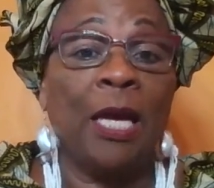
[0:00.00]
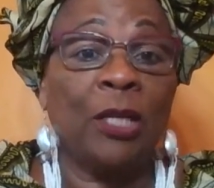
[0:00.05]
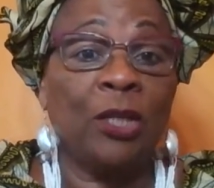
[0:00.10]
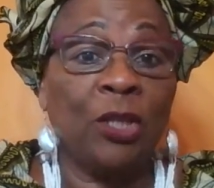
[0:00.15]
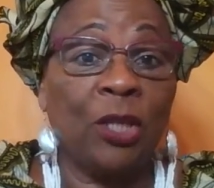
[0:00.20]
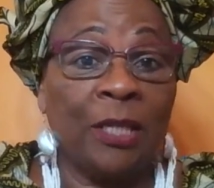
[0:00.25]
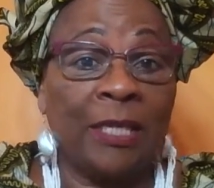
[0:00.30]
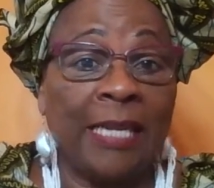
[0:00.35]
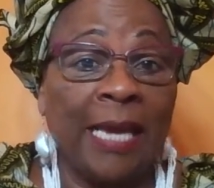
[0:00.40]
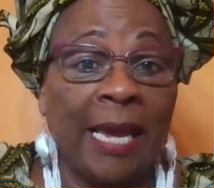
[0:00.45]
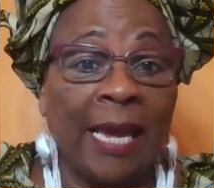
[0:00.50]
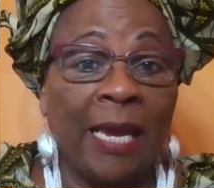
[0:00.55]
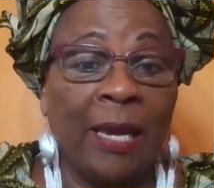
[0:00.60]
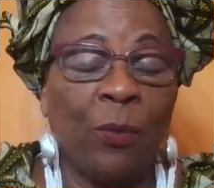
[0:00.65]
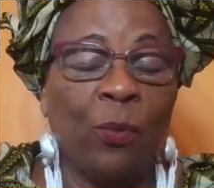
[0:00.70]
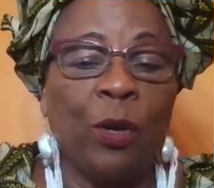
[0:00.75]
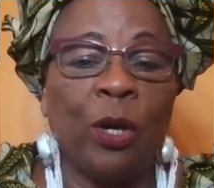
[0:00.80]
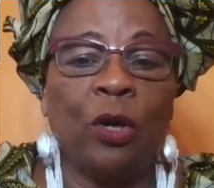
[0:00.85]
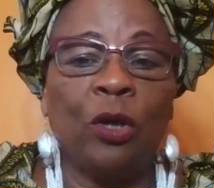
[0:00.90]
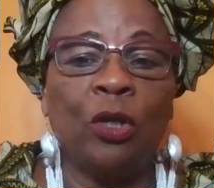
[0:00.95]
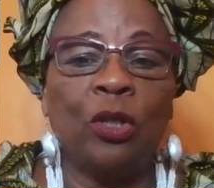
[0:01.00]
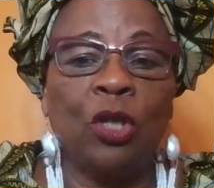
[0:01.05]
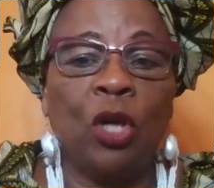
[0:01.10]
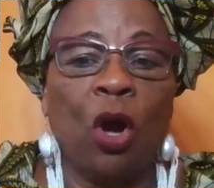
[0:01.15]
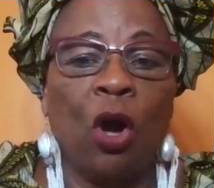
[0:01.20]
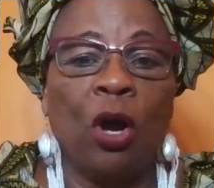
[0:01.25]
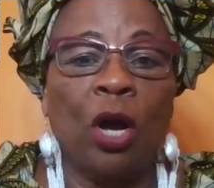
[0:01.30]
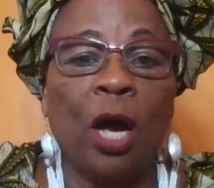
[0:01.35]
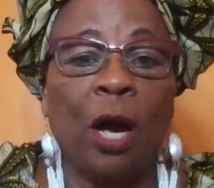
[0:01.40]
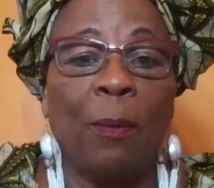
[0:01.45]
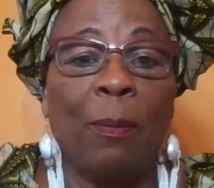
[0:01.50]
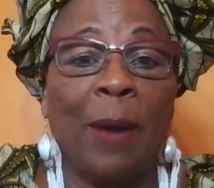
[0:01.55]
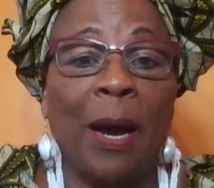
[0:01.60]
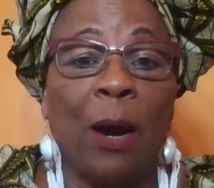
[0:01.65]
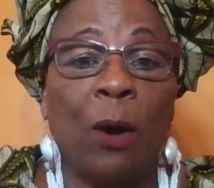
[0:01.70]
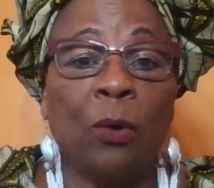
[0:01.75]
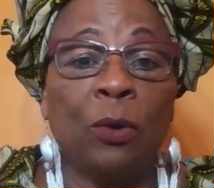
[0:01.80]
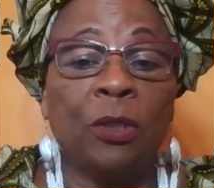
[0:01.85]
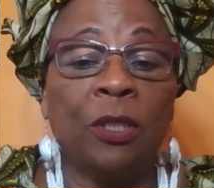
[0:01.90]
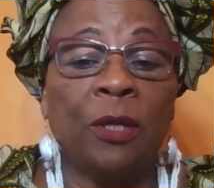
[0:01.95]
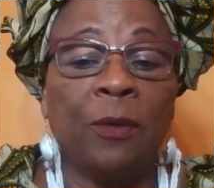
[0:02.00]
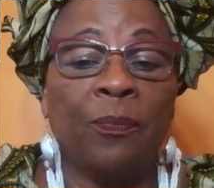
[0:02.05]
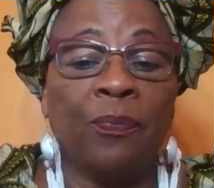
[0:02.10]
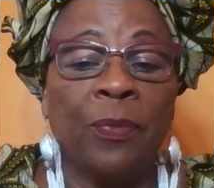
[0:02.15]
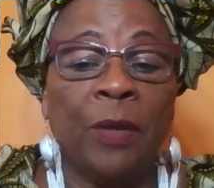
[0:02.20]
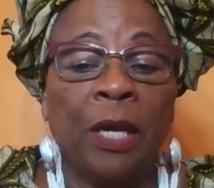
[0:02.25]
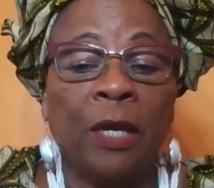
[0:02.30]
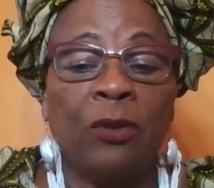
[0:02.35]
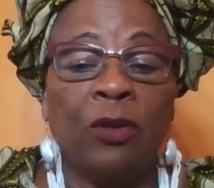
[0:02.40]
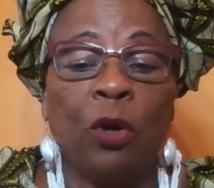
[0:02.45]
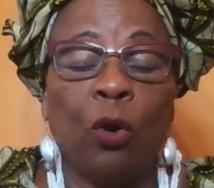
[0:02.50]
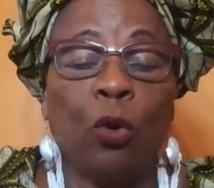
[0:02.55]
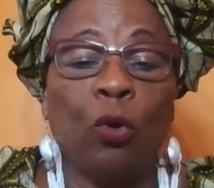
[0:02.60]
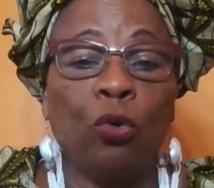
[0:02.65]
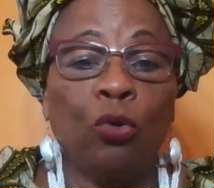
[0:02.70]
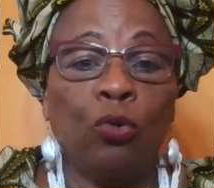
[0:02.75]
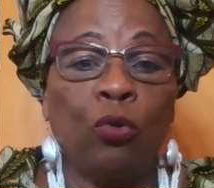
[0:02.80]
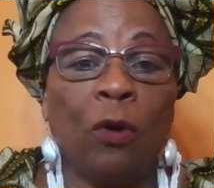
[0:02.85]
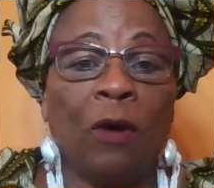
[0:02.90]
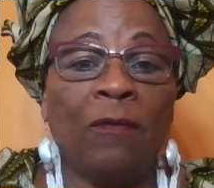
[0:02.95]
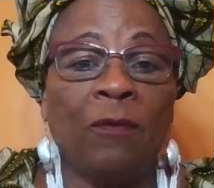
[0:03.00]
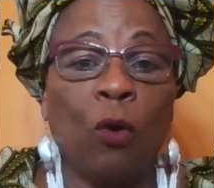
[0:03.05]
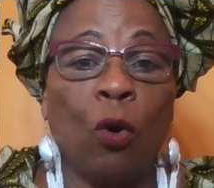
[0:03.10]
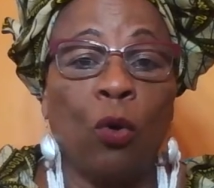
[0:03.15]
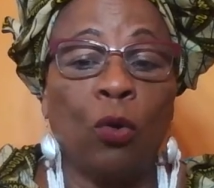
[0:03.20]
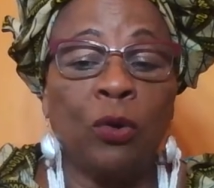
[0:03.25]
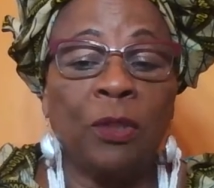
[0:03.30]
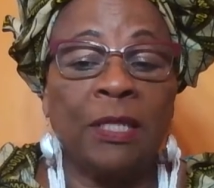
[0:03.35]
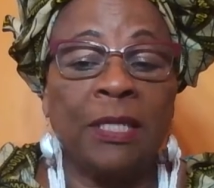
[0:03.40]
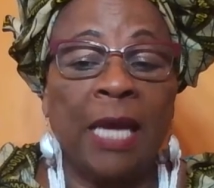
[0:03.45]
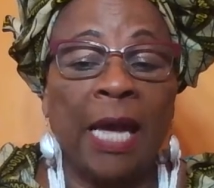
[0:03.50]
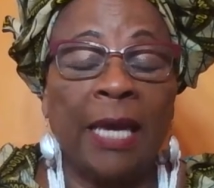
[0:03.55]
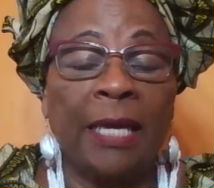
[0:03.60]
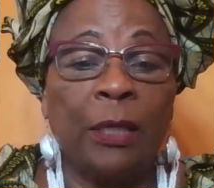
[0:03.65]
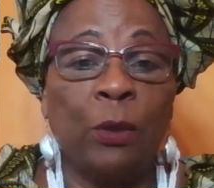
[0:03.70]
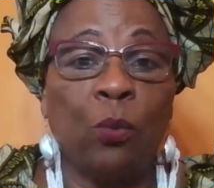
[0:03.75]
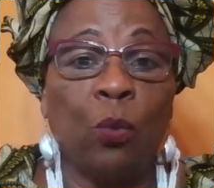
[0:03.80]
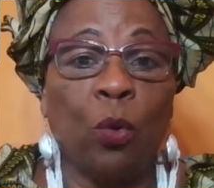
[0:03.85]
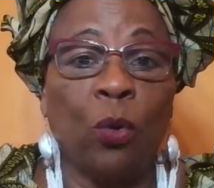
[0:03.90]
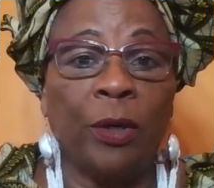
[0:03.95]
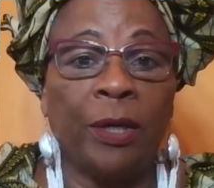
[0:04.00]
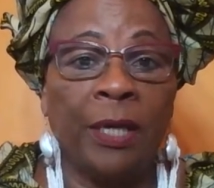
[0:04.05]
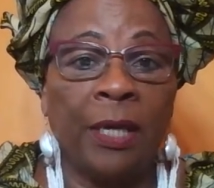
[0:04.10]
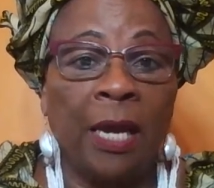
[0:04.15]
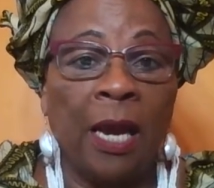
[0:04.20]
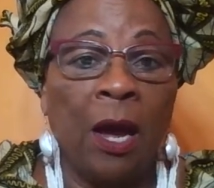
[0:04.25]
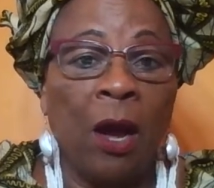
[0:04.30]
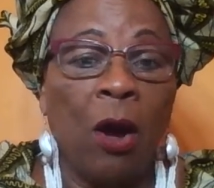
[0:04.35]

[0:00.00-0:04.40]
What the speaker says: Today, we're going to talk about the Odu of Osa Iwori.